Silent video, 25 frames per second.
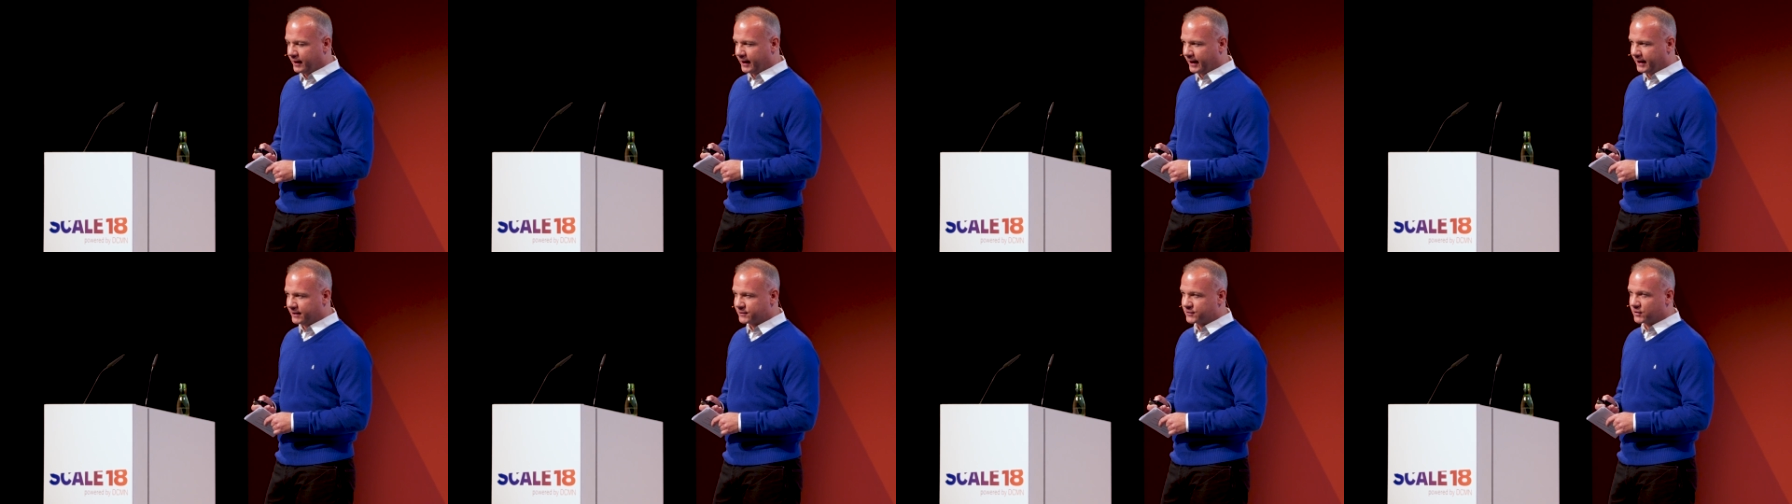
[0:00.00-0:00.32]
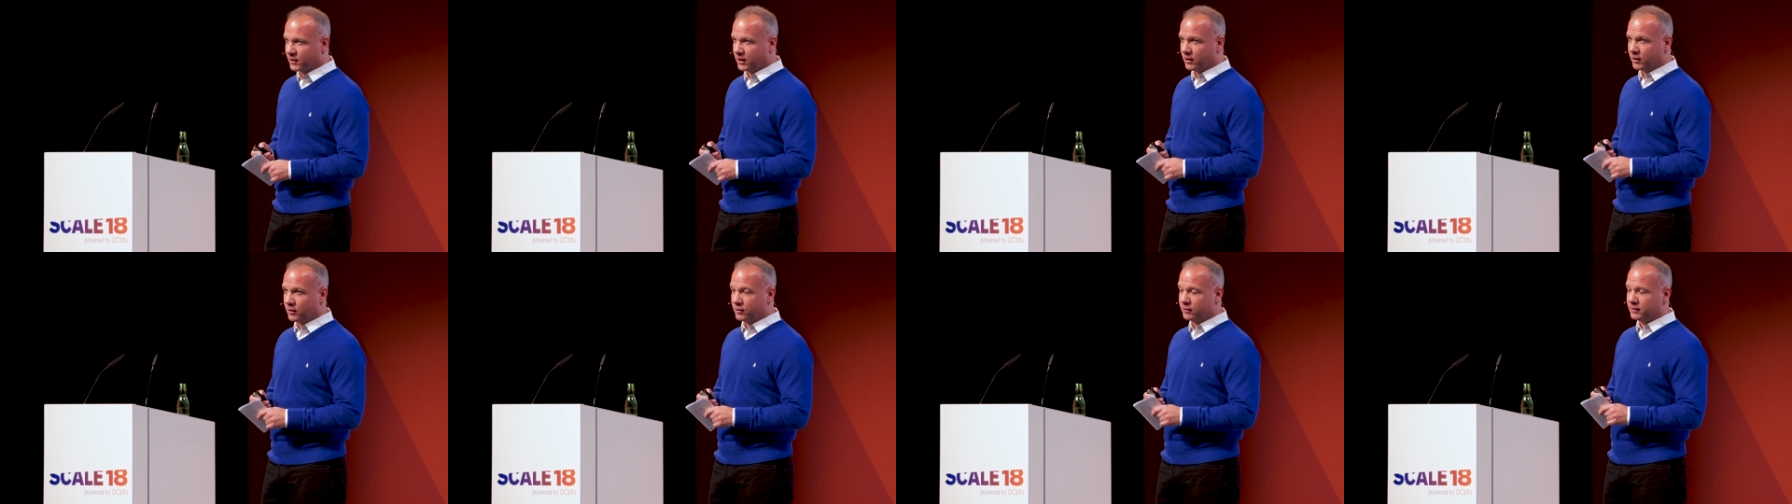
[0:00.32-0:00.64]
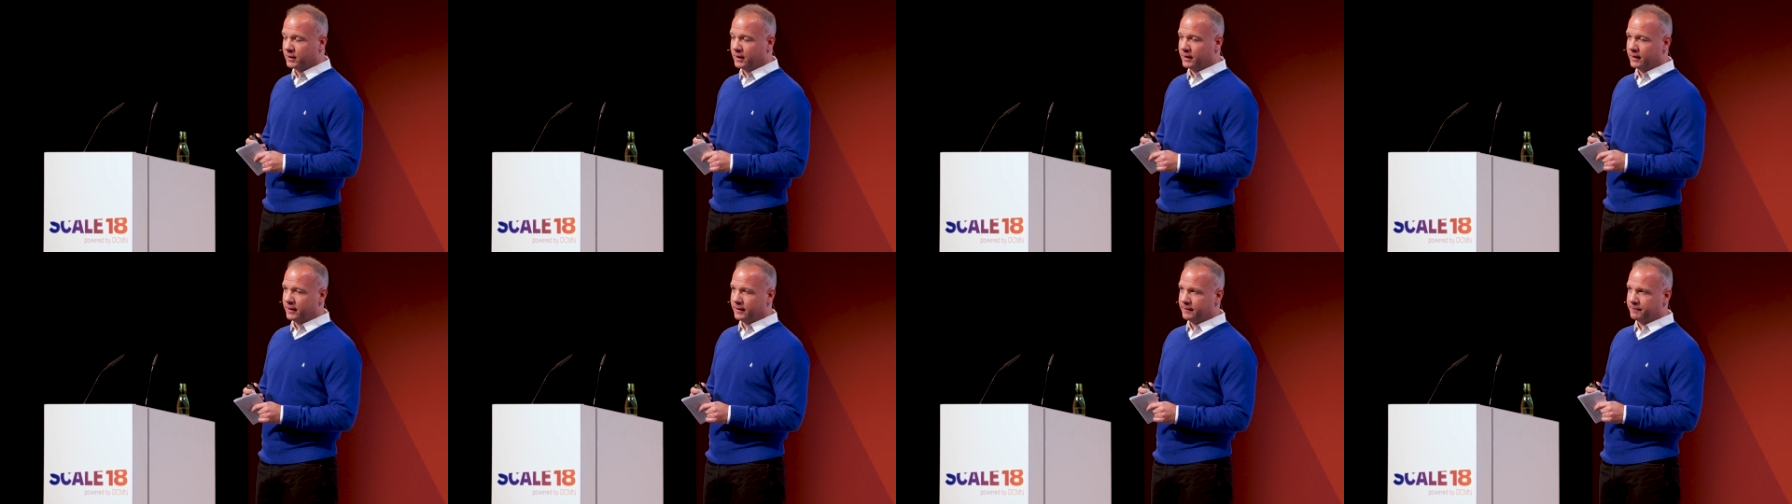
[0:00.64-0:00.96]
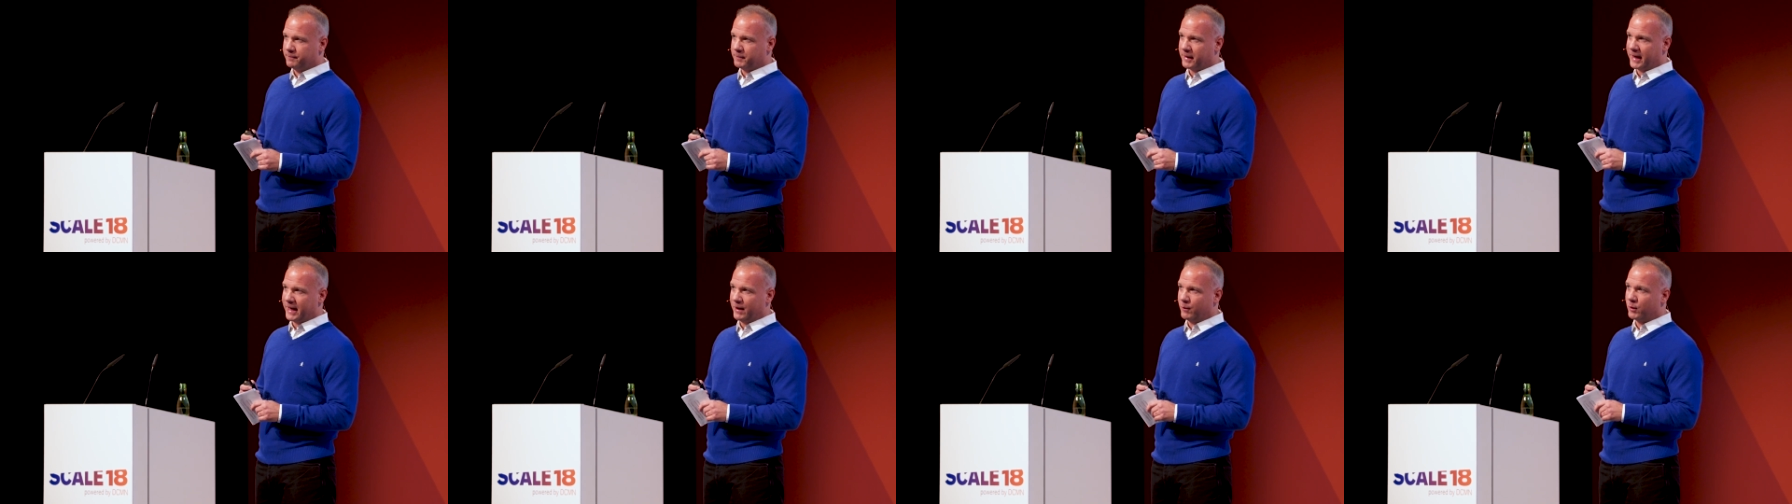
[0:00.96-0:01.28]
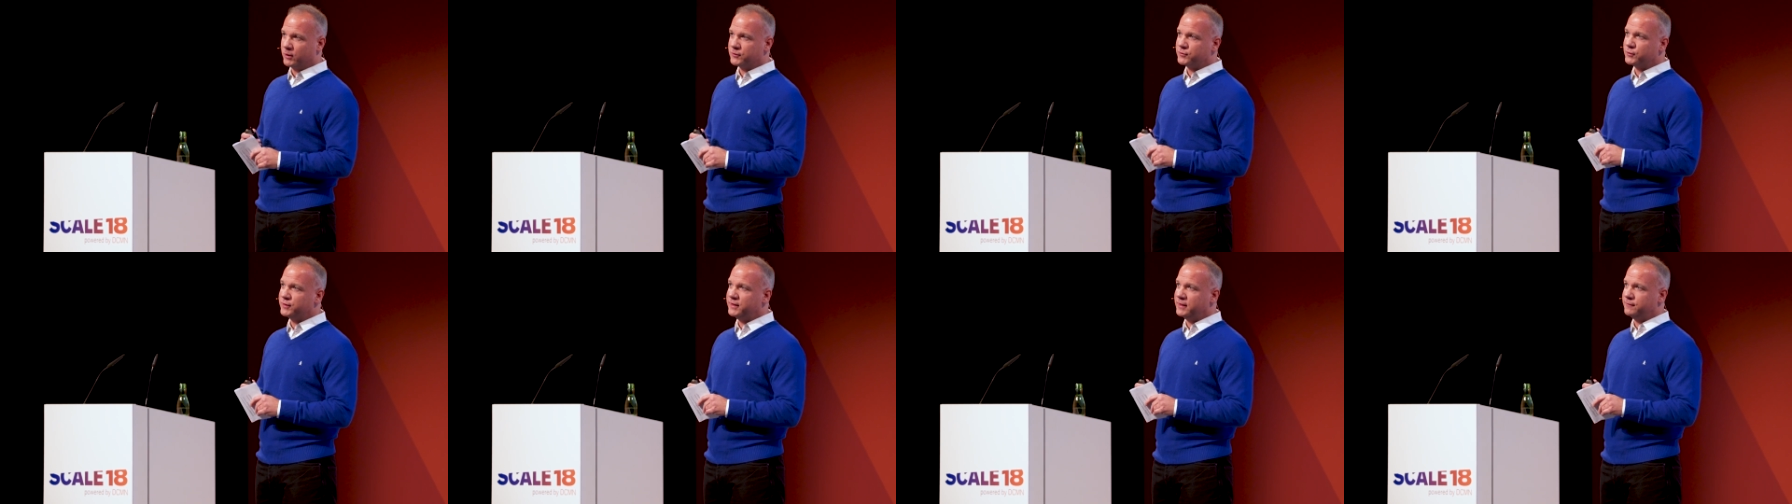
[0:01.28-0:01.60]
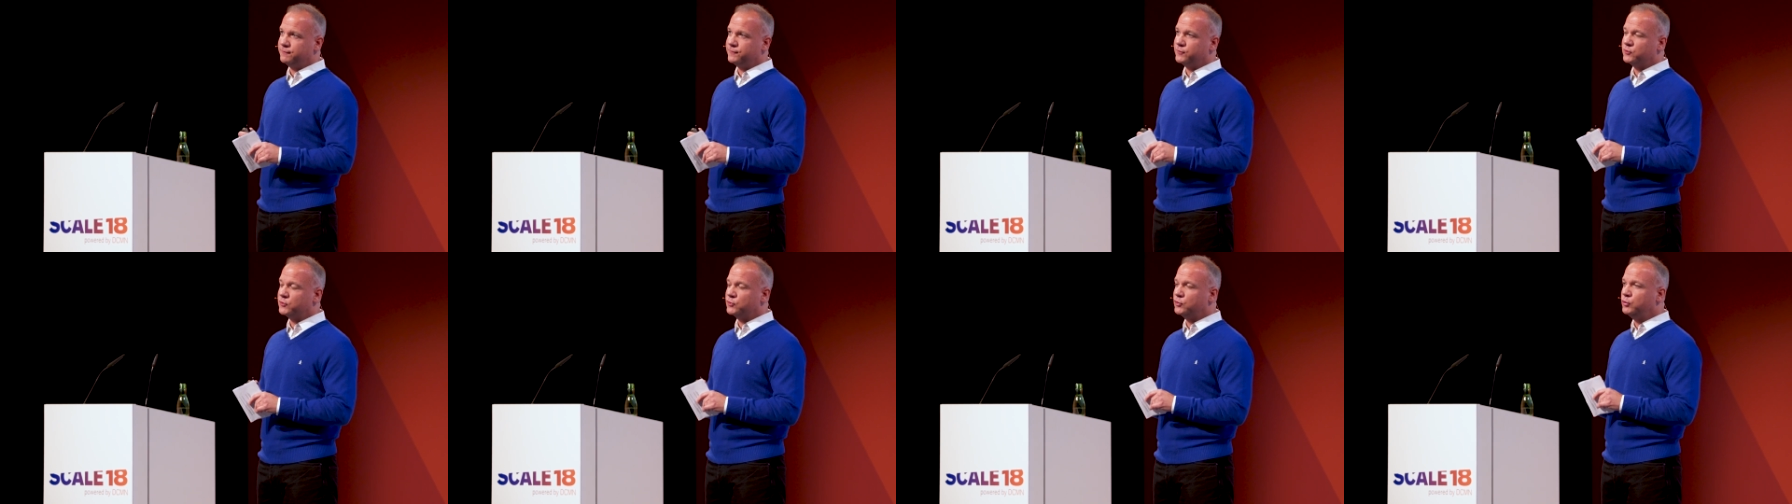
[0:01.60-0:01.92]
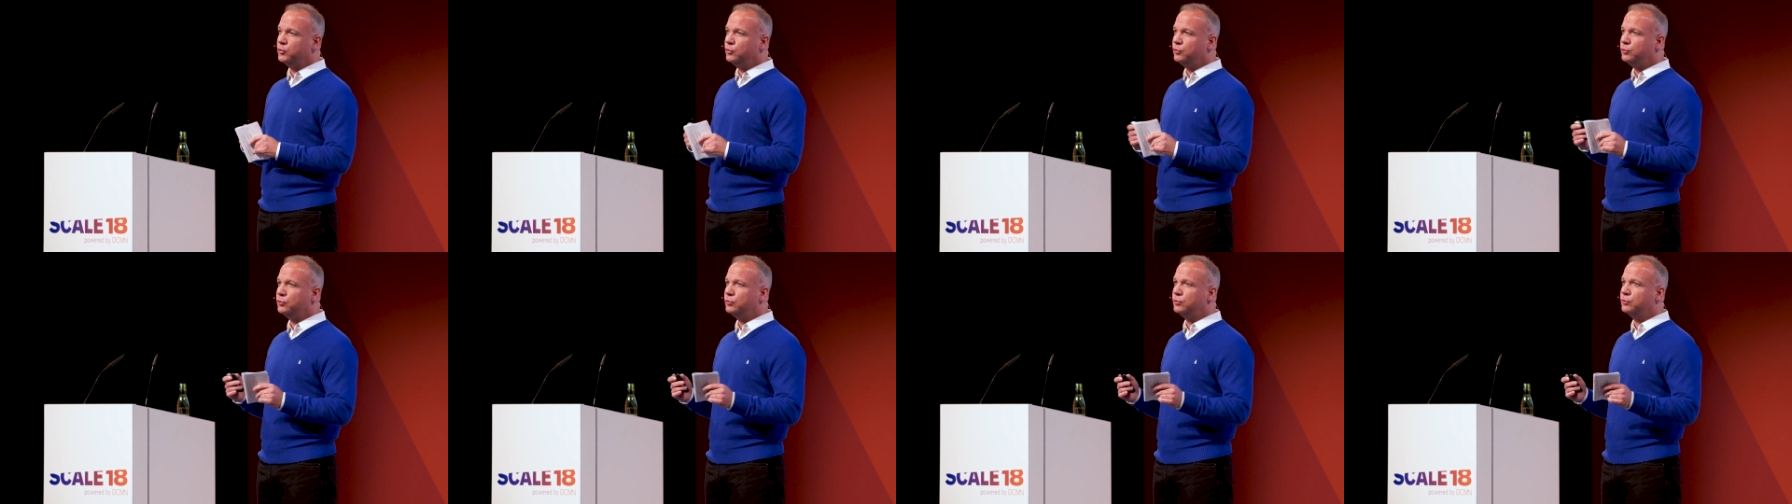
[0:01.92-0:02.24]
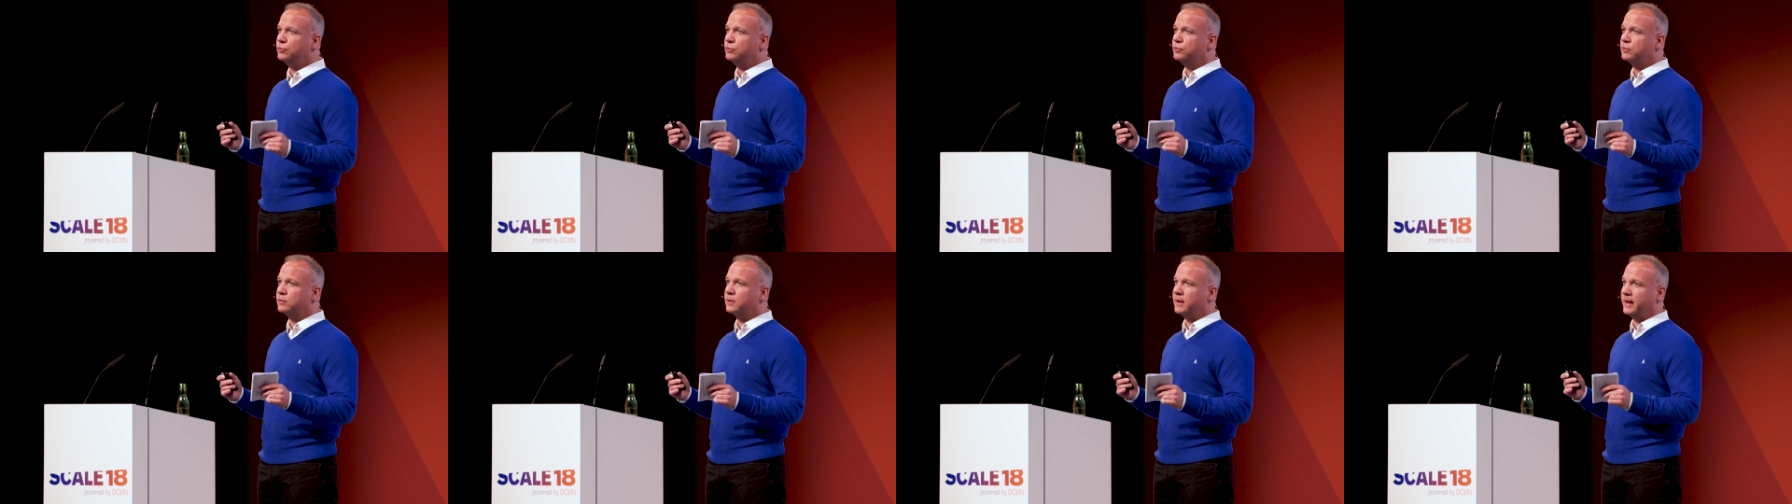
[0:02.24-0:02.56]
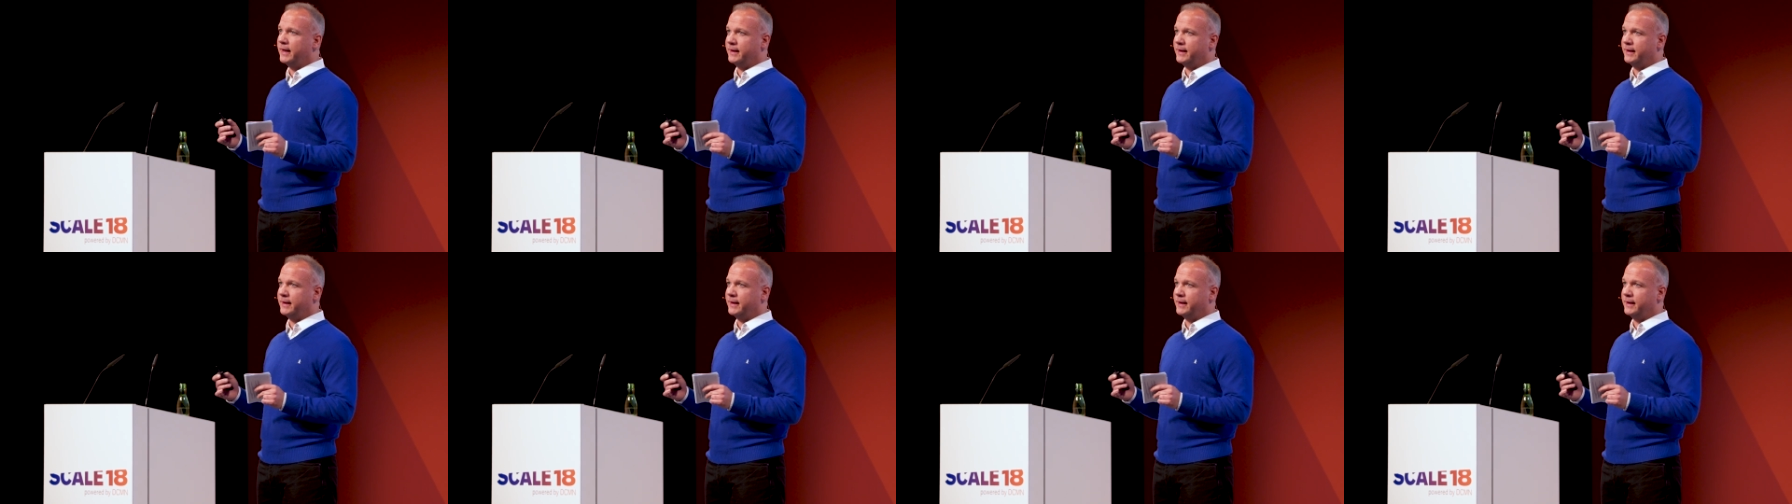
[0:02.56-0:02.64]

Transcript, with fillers: And so I want to give two